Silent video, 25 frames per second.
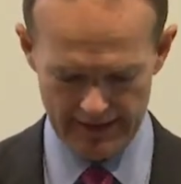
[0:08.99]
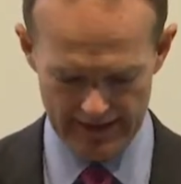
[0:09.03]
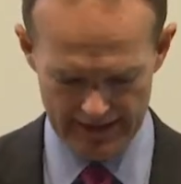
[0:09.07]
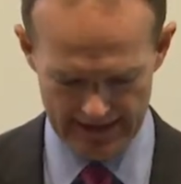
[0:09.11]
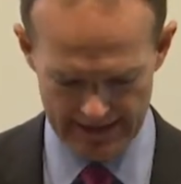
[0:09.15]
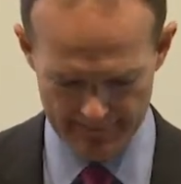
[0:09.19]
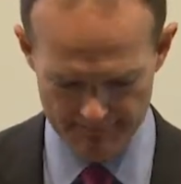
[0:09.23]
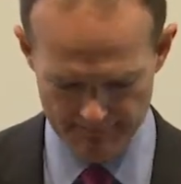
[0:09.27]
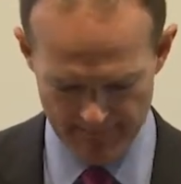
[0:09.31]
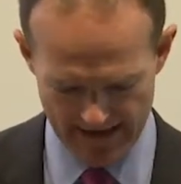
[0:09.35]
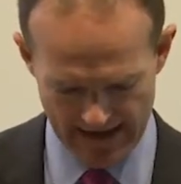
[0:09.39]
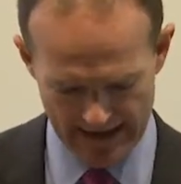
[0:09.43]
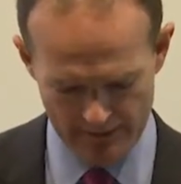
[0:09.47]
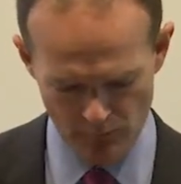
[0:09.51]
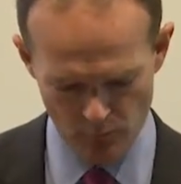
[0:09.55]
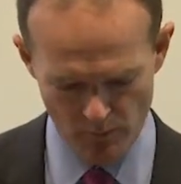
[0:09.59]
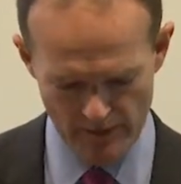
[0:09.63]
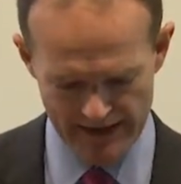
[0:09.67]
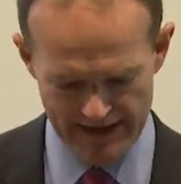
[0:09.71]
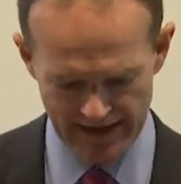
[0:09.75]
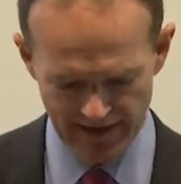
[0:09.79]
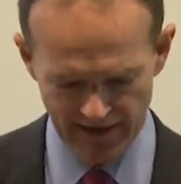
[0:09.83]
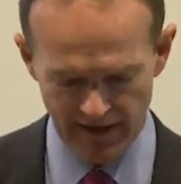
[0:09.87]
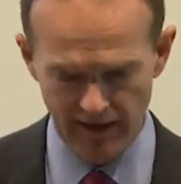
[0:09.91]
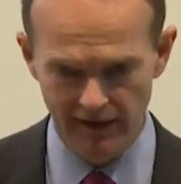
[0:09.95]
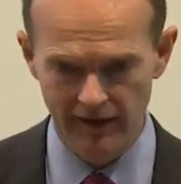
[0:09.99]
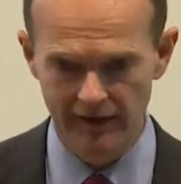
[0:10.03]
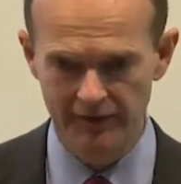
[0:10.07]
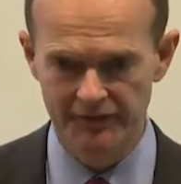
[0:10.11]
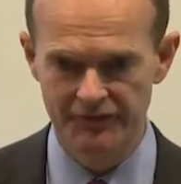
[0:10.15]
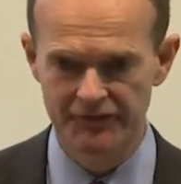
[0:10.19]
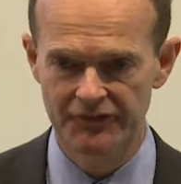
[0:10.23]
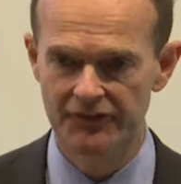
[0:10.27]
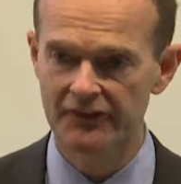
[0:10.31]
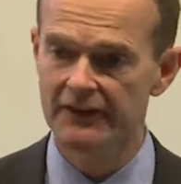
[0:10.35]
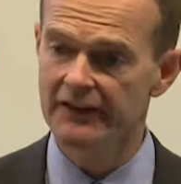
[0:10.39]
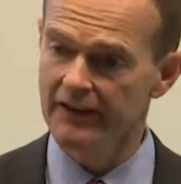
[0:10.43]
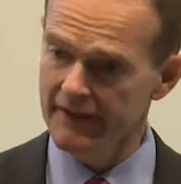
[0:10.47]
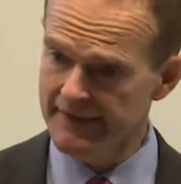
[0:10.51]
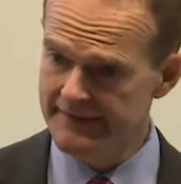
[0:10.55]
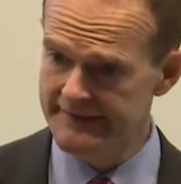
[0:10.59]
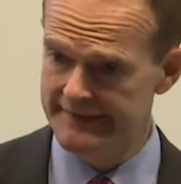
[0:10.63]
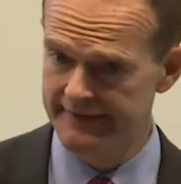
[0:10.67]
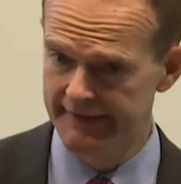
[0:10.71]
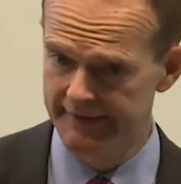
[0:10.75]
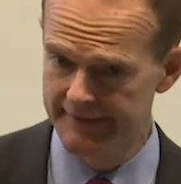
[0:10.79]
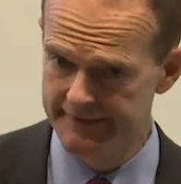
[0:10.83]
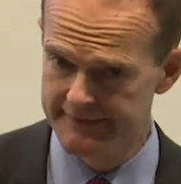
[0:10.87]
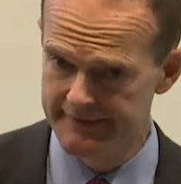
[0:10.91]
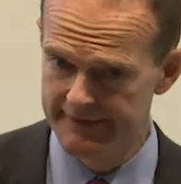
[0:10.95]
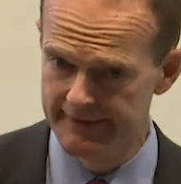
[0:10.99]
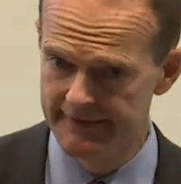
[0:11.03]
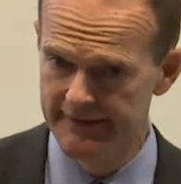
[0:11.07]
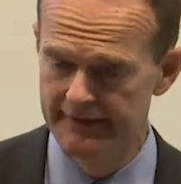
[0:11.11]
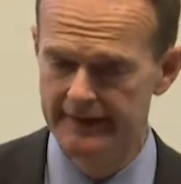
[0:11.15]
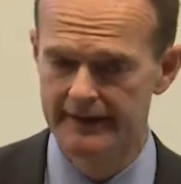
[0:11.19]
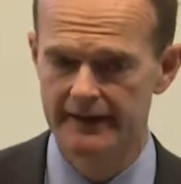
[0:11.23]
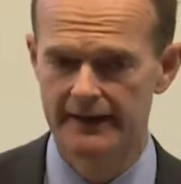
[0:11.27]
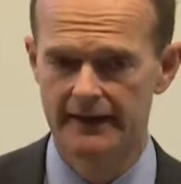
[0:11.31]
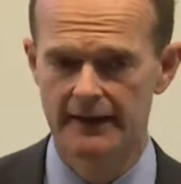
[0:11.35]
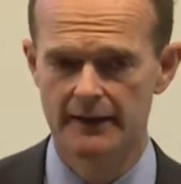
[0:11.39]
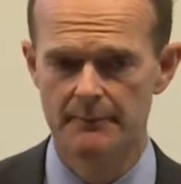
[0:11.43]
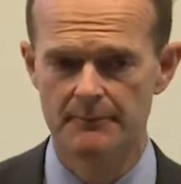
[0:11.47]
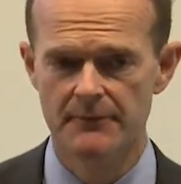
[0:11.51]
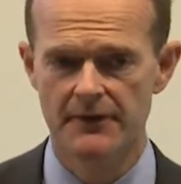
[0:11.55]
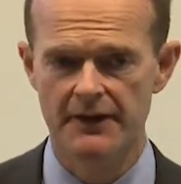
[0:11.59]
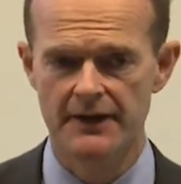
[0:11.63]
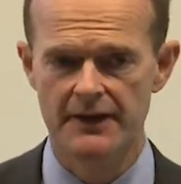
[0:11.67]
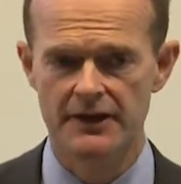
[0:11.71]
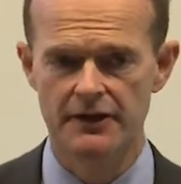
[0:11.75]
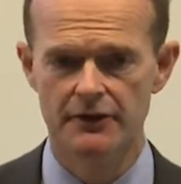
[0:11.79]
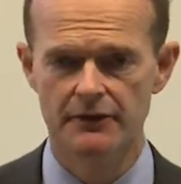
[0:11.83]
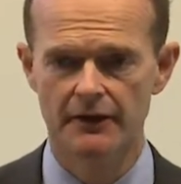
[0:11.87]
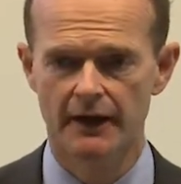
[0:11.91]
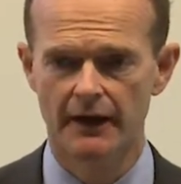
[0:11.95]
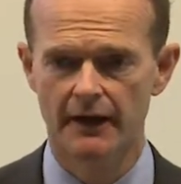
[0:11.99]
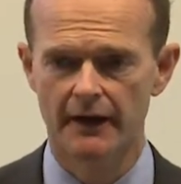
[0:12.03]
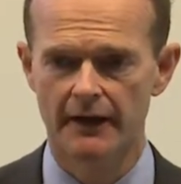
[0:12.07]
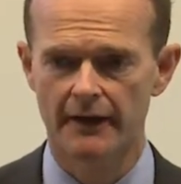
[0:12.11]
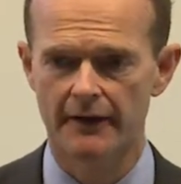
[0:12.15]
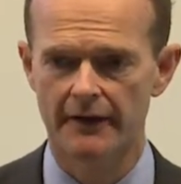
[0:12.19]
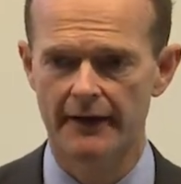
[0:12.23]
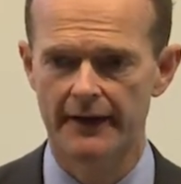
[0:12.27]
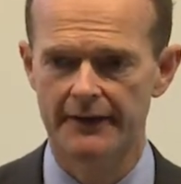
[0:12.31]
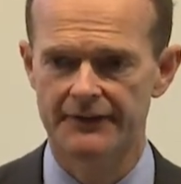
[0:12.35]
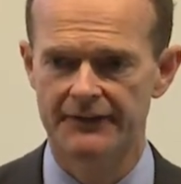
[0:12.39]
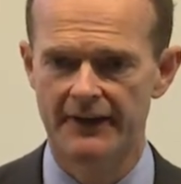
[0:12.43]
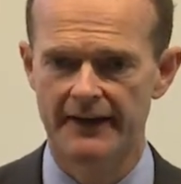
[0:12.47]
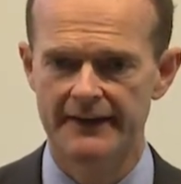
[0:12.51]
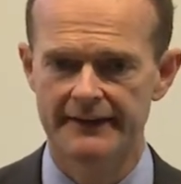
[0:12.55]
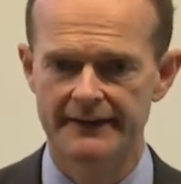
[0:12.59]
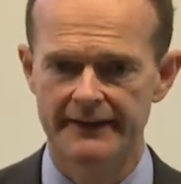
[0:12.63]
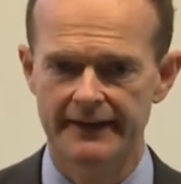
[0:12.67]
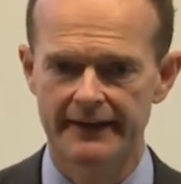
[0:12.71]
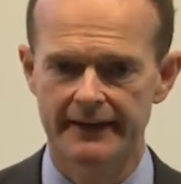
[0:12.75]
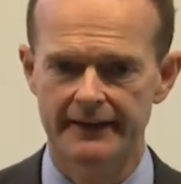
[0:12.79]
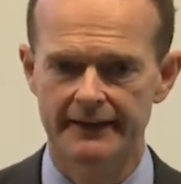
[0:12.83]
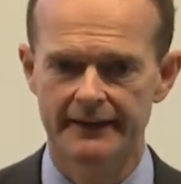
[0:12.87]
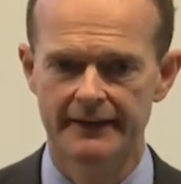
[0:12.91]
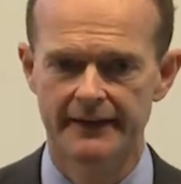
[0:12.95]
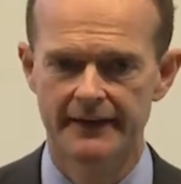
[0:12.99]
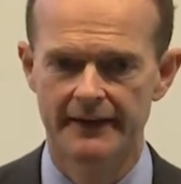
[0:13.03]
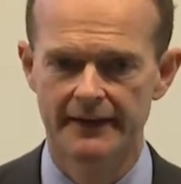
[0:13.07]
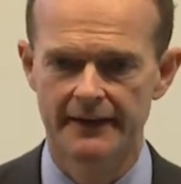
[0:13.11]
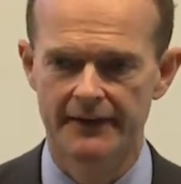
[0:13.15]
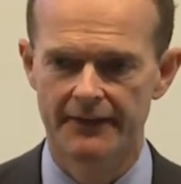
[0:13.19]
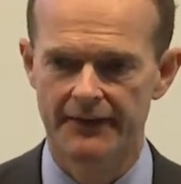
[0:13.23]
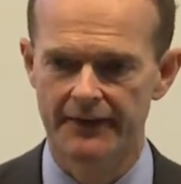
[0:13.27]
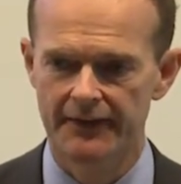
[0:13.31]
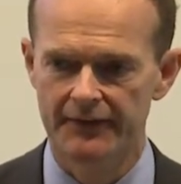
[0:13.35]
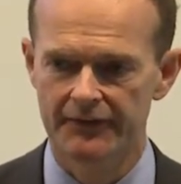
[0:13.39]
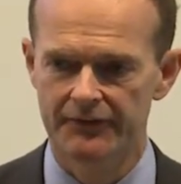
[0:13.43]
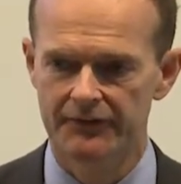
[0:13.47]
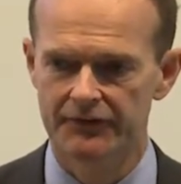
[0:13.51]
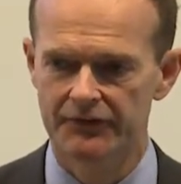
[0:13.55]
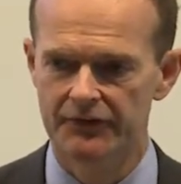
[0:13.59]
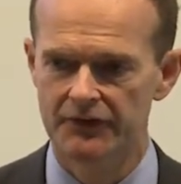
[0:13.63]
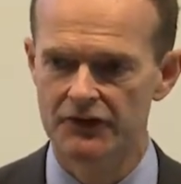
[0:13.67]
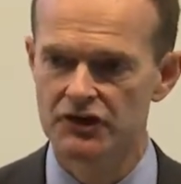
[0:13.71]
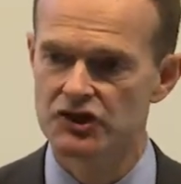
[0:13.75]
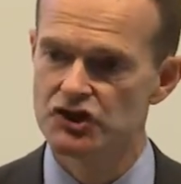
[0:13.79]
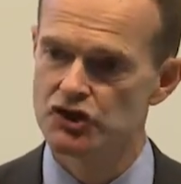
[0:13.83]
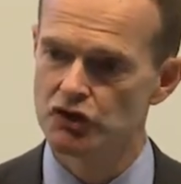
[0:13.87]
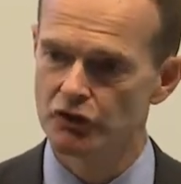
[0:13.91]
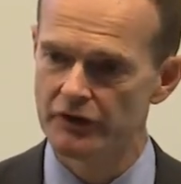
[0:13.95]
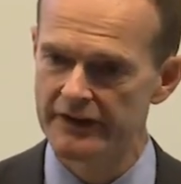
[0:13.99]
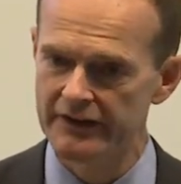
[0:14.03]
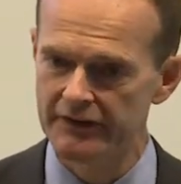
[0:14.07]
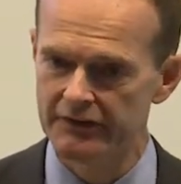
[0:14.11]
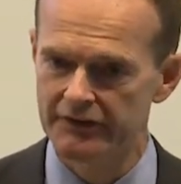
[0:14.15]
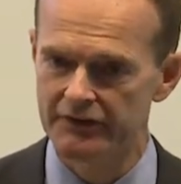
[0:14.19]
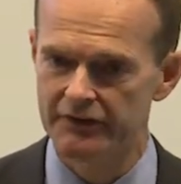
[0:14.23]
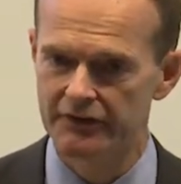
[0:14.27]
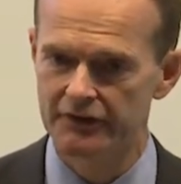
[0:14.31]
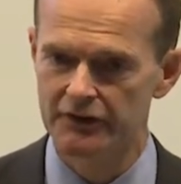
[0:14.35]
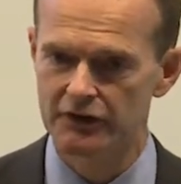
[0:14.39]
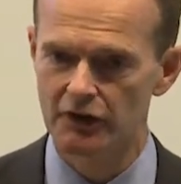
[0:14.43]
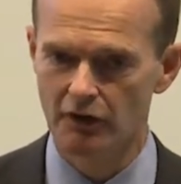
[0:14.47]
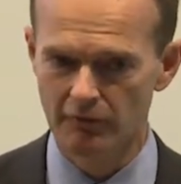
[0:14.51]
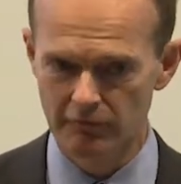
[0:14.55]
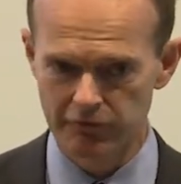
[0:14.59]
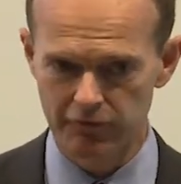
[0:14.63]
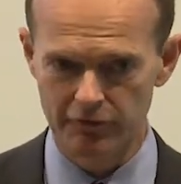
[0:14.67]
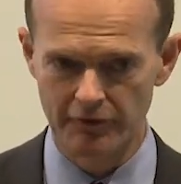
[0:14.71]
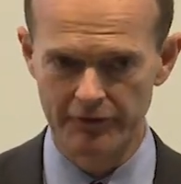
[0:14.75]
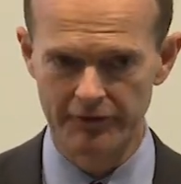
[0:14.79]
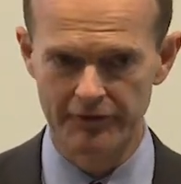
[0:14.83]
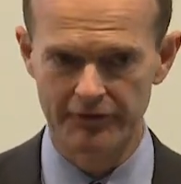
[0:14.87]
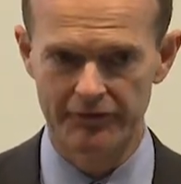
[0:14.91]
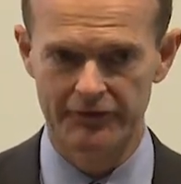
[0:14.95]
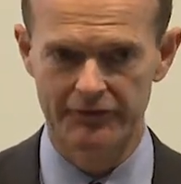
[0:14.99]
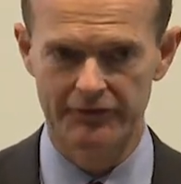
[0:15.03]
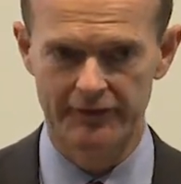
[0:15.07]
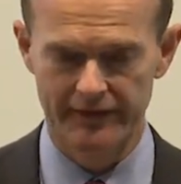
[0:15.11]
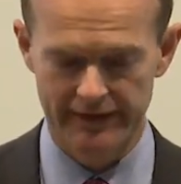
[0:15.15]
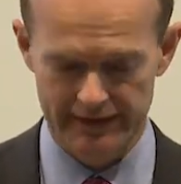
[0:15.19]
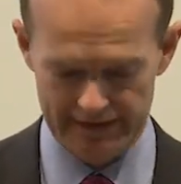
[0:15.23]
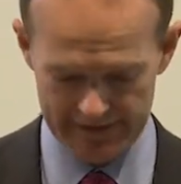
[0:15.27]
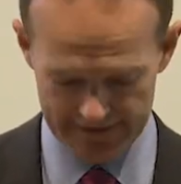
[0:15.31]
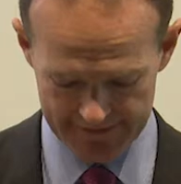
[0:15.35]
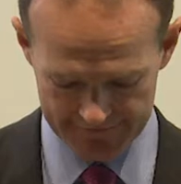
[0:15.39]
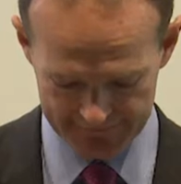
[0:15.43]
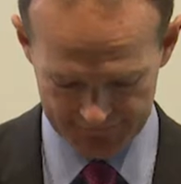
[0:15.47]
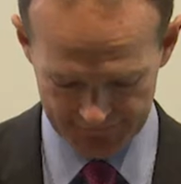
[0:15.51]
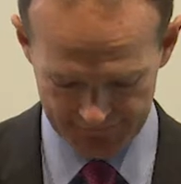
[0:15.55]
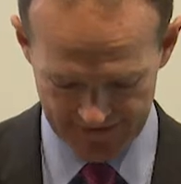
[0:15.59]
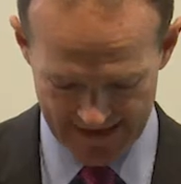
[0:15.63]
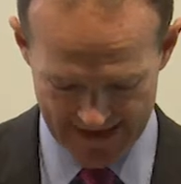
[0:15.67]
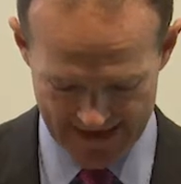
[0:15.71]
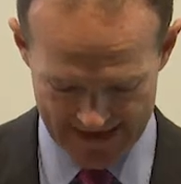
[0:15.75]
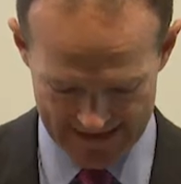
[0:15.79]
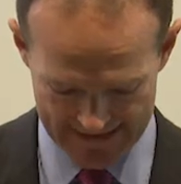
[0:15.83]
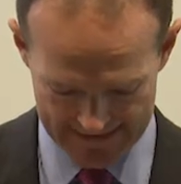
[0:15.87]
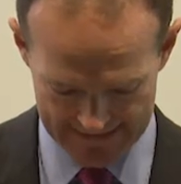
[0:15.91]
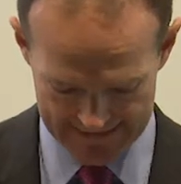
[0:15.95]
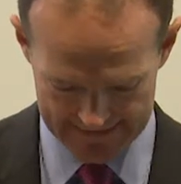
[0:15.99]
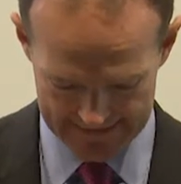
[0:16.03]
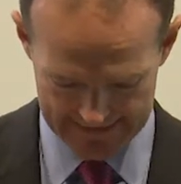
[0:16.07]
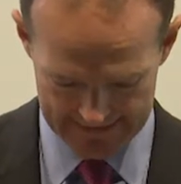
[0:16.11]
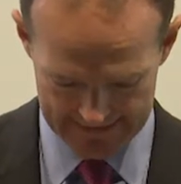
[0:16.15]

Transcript: and we are delighted that you are attending this joint conference here today.